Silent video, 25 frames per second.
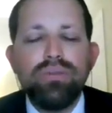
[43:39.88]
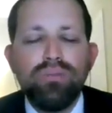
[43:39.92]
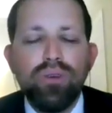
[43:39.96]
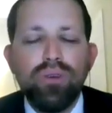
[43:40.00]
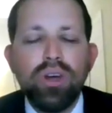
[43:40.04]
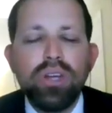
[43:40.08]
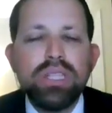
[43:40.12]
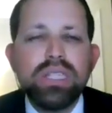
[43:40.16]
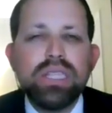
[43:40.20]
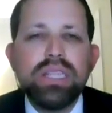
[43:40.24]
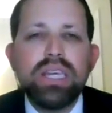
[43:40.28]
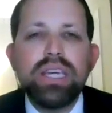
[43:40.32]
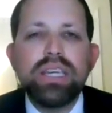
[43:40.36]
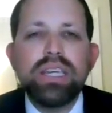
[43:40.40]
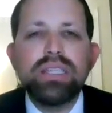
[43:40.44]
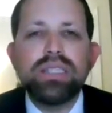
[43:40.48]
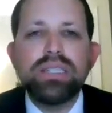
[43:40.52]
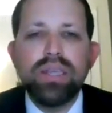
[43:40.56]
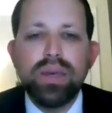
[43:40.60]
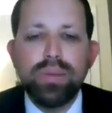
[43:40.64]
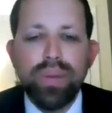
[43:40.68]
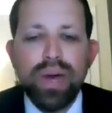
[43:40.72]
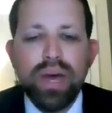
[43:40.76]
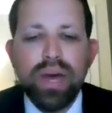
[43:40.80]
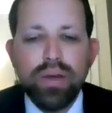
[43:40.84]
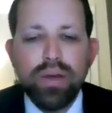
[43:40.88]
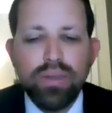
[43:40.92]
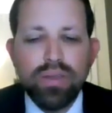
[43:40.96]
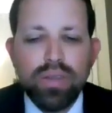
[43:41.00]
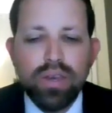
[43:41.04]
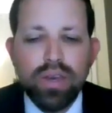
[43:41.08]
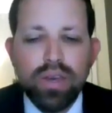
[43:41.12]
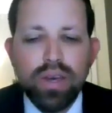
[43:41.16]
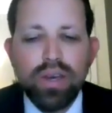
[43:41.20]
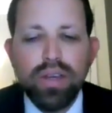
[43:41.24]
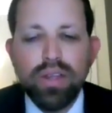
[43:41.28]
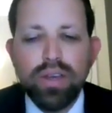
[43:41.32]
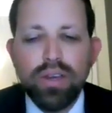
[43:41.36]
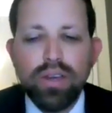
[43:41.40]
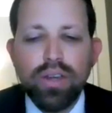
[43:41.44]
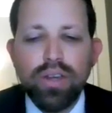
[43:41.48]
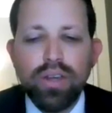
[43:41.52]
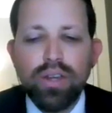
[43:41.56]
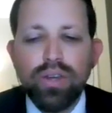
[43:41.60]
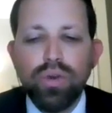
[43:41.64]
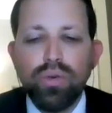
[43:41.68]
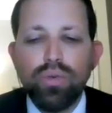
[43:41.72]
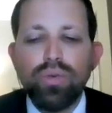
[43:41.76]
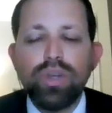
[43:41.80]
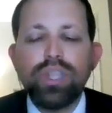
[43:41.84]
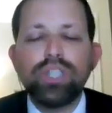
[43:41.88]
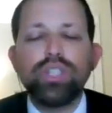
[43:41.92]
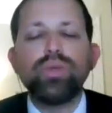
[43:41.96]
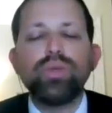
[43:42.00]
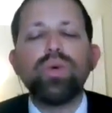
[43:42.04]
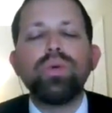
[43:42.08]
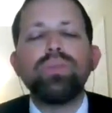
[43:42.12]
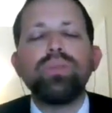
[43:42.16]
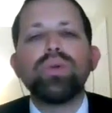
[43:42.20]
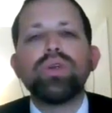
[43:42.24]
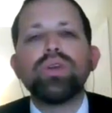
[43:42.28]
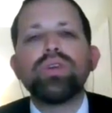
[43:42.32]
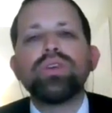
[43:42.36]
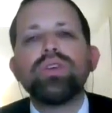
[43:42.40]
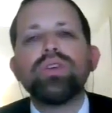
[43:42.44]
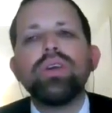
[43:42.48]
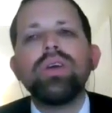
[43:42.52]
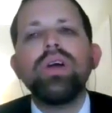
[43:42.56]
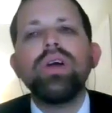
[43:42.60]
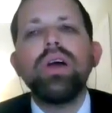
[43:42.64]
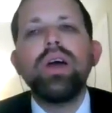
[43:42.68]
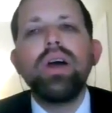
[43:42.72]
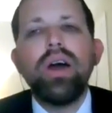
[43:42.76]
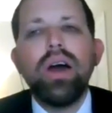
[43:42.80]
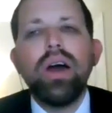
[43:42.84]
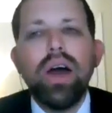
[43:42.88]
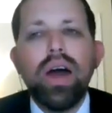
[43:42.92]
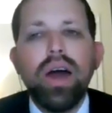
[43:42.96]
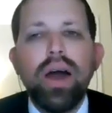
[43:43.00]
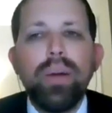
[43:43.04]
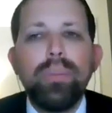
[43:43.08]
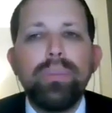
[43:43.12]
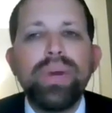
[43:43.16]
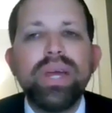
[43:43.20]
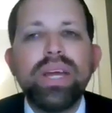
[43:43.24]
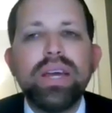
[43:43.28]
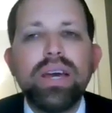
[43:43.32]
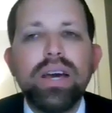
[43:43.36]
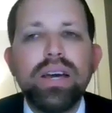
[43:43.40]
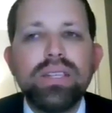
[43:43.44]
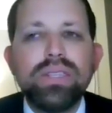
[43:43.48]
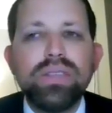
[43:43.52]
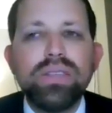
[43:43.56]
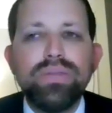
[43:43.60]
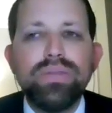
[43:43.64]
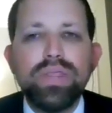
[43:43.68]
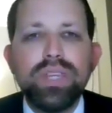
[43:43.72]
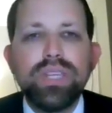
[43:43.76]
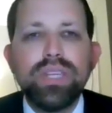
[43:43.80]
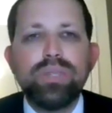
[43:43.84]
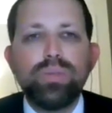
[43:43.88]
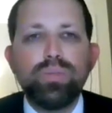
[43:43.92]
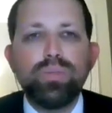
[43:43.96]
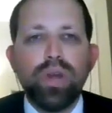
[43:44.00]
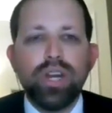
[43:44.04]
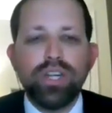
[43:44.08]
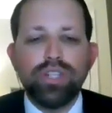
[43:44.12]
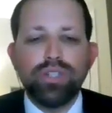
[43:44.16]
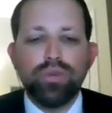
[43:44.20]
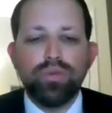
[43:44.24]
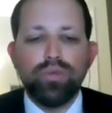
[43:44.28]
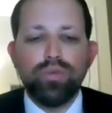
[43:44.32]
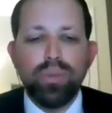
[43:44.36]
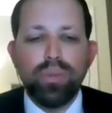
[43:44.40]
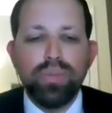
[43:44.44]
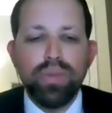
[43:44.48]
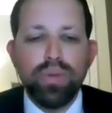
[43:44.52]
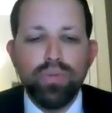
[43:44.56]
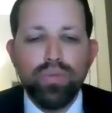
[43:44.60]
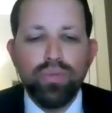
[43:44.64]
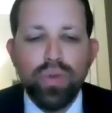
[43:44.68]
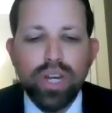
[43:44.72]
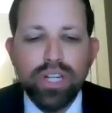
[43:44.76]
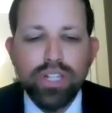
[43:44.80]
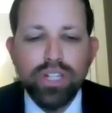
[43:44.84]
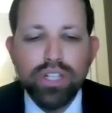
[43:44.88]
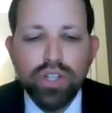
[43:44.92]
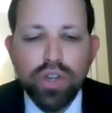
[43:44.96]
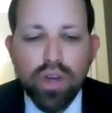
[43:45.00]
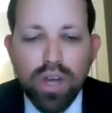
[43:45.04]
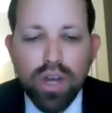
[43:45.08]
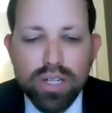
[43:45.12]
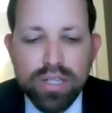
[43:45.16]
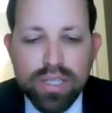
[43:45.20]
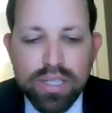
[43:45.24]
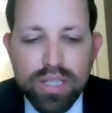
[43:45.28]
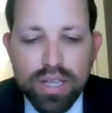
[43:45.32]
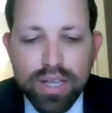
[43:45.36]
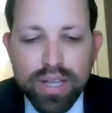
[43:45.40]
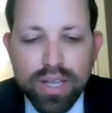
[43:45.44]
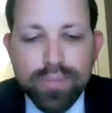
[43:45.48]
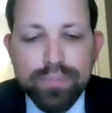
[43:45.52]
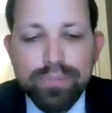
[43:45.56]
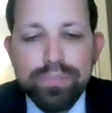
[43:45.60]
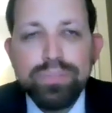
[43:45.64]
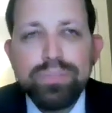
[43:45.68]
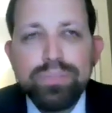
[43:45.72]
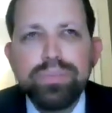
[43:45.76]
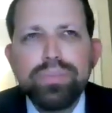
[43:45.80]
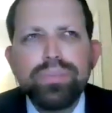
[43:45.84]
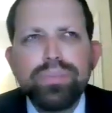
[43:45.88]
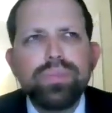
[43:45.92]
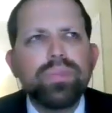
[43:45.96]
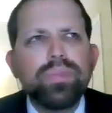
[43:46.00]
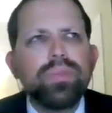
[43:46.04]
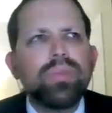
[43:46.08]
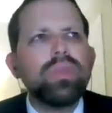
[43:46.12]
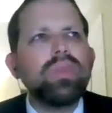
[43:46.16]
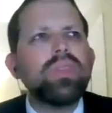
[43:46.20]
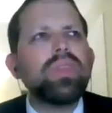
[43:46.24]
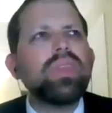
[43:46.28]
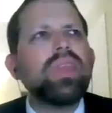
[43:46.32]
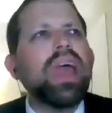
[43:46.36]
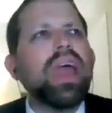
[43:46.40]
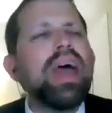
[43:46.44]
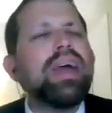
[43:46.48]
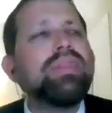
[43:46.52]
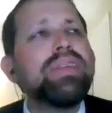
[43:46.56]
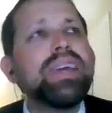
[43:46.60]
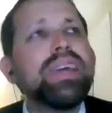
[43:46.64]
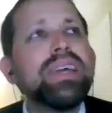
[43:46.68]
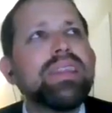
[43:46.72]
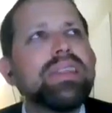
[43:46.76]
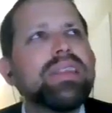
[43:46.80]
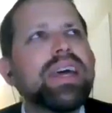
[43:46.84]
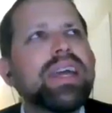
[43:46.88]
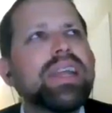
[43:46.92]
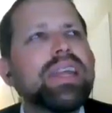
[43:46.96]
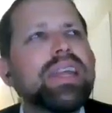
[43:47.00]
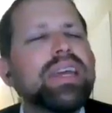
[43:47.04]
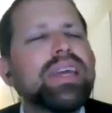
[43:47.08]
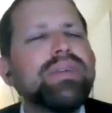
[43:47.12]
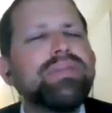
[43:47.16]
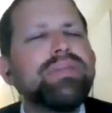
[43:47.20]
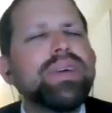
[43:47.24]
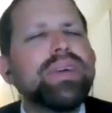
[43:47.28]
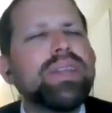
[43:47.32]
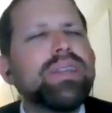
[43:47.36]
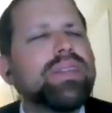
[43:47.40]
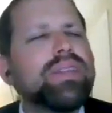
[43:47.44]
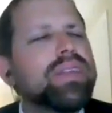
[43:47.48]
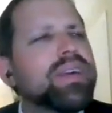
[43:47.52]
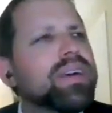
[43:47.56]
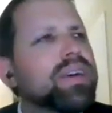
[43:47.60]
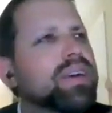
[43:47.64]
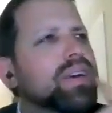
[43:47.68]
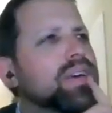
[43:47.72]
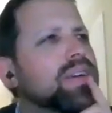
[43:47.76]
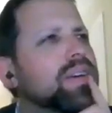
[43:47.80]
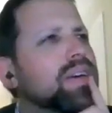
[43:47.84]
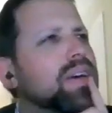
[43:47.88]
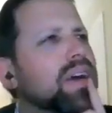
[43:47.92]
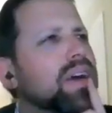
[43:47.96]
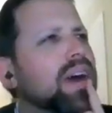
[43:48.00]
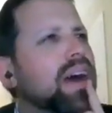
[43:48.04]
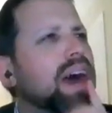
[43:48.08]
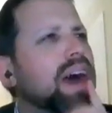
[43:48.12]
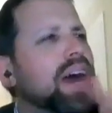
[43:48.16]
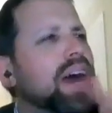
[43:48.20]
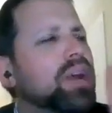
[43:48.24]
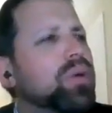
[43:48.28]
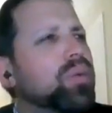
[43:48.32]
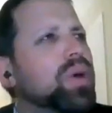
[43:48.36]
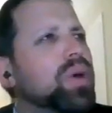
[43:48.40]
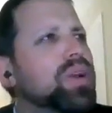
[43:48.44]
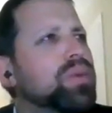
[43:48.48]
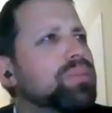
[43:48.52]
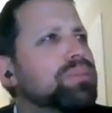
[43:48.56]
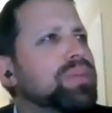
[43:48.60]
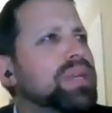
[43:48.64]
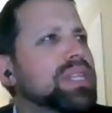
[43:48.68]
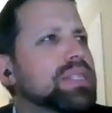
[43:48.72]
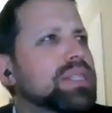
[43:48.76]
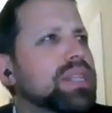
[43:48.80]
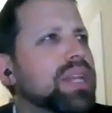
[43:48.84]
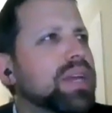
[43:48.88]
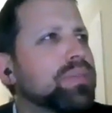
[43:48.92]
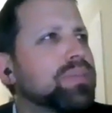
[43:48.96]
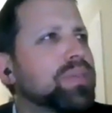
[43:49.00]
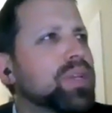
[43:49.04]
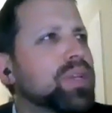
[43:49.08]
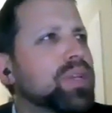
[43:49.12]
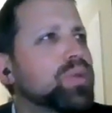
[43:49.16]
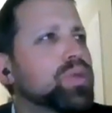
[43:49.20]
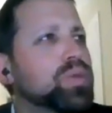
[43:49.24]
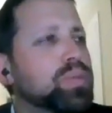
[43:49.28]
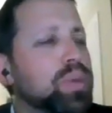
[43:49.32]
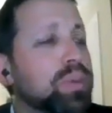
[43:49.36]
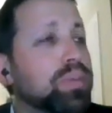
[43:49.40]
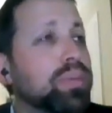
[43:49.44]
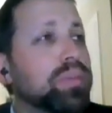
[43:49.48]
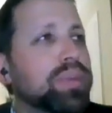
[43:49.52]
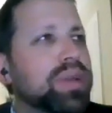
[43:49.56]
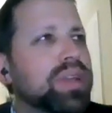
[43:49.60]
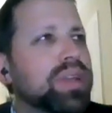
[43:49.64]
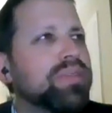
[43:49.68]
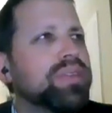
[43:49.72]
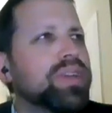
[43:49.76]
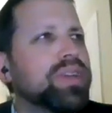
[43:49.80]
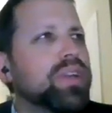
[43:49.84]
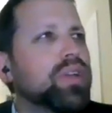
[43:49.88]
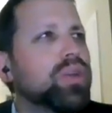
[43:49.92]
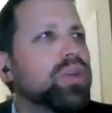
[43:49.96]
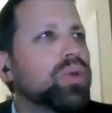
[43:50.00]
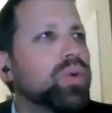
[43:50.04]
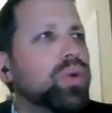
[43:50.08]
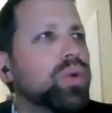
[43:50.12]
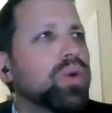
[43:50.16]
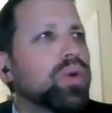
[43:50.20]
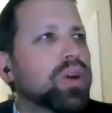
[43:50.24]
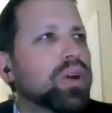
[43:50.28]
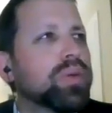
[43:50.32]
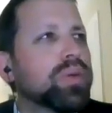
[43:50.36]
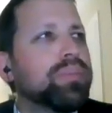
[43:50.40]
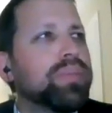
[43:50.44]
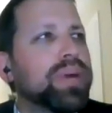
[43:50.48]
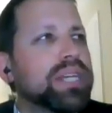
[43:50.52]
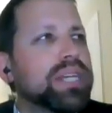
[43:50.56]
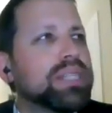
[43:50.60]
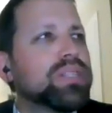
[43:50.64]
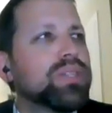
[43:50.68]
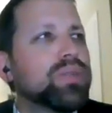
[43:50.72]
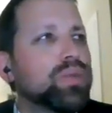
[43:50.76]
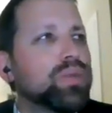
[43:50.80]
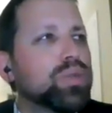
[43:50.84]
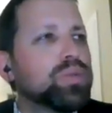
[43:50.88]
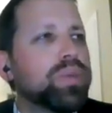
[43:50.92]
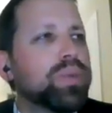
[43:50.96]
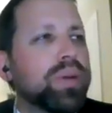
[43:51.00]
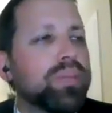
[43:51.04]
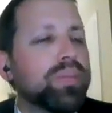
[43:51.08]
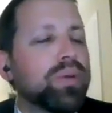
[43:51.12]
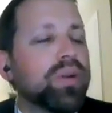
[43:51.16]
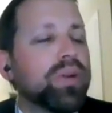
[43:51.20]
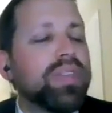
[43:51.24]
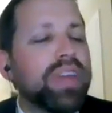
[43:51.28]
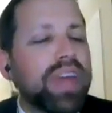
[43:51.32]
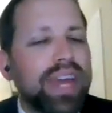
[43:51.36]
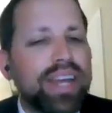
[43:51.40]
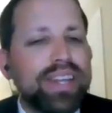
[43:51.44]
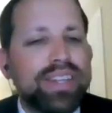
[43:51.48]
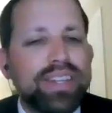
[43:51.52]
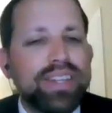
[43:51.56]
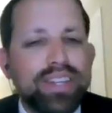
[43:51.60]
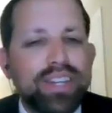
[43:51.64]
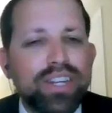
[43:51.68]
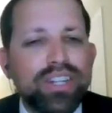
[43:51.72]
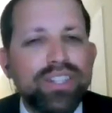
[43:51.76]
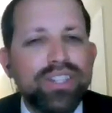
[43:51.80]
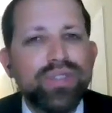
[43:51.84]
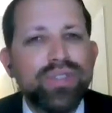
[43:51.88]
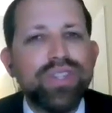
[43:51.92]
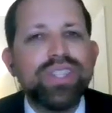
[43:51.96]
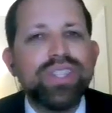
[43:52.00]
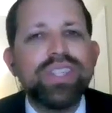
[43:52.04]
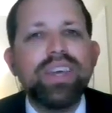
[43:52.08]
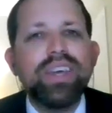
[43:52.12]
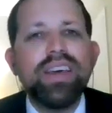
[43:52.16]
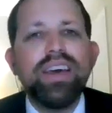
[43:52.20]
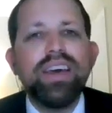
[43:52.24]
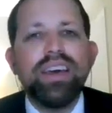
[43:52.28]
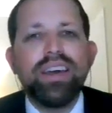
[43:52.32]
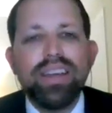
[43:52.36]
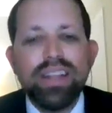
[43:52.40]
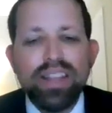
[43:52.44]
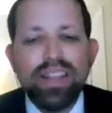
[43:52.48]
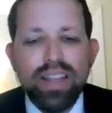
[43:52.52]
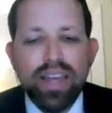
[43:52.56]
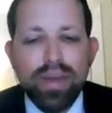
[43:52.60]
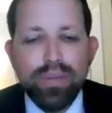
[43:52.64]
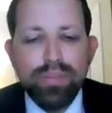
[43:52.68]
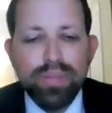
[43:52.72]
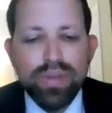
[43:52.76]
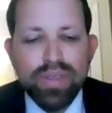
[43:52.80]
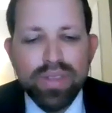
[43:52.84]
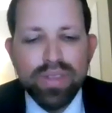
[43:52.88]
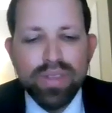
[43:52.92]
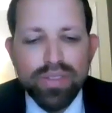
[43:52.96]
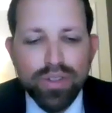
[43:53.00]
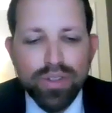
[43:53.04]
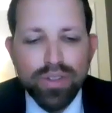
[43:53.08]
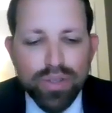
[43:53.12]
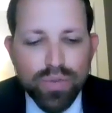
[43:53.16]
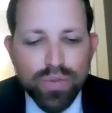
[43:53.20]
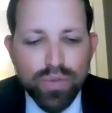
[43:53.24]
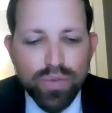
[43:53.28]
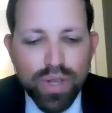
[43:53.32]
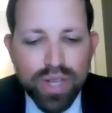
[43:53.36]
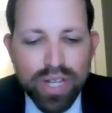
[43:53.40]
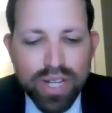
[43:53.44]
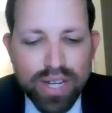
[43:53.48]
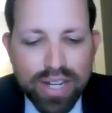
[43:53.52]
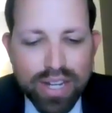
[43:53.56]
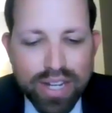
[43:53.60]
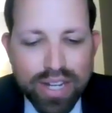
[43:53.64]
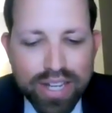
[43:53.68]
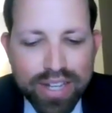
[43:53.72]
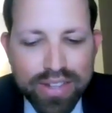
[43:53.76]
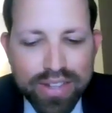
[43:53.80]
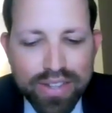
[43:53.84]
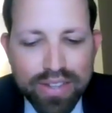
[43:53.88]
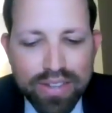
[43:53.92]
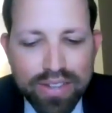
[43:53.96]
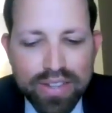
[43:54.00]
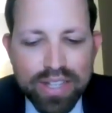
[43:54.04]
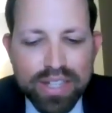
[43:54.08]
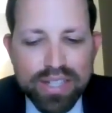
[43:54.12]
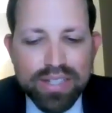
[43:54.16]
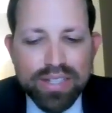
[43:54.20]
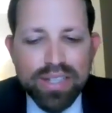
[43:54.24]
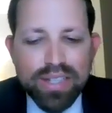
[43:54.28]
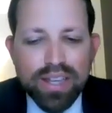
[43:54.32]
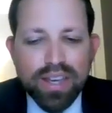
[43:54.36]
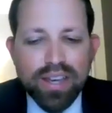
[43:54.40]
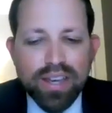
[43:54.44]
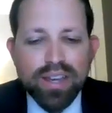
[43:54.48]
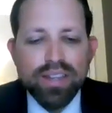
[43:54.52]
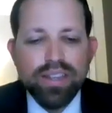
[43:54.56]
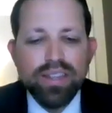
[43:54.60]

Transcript: false things about ritual murder because of this pressure from the French consulate. I think that even I don't want to misname the newspaper, but even a New York-based newspaper in the 1800s claimed that there's validity to these